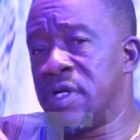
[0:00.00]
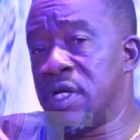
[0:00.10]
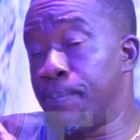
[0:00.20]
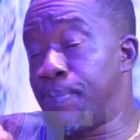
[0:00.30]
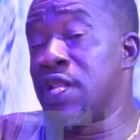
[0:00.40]

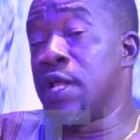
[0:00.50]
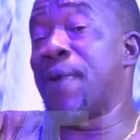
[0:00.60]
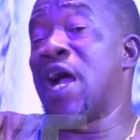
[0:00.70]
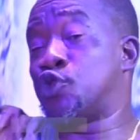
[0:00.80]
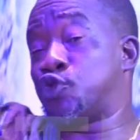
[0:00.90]
in PDP
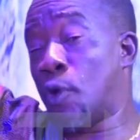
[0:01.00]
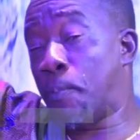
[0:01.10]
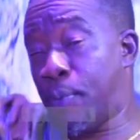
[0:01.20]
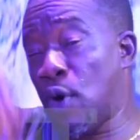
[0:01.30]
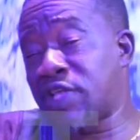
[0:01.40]
and
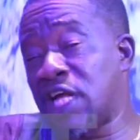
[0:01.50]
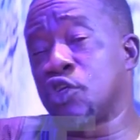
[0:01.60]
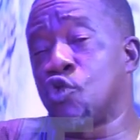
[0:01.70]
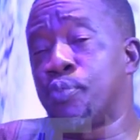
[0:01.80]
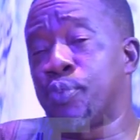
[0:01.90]
support
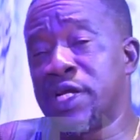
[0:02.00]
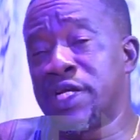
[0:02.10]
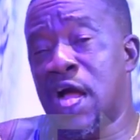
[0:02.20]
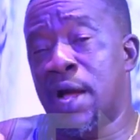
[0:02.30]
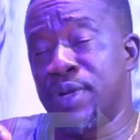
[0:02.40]
Atiku
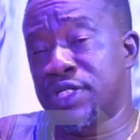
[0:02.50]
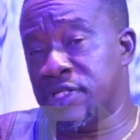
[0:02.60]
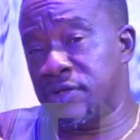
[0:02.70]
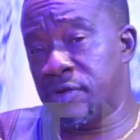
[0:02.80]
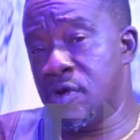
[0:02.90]
presidential
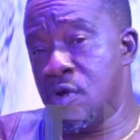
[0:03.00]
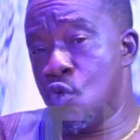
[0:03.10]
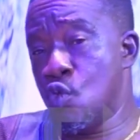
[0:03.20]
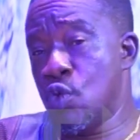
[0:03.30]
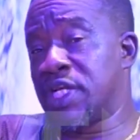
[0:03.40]
ambition
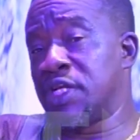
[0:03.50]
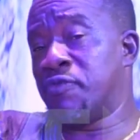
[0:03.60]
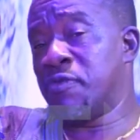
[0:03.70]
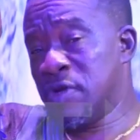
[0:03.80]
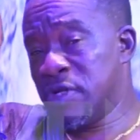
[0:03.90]
with his
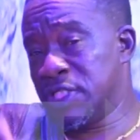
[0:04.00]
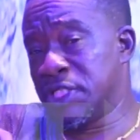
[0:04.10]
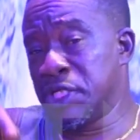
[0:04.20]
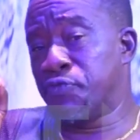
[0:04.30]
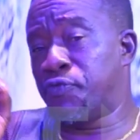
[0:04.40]

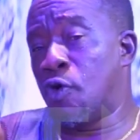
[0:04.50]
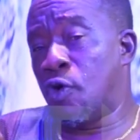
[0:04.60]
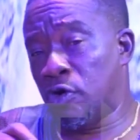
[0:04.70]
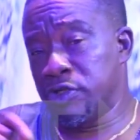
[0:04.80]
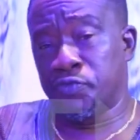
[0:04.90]

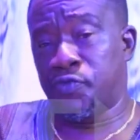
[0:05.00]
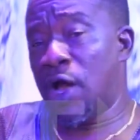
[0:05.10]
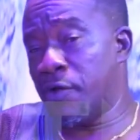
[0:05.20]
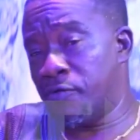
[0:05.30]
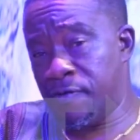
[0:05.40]
G4,
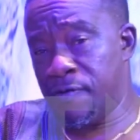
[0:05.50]
G5,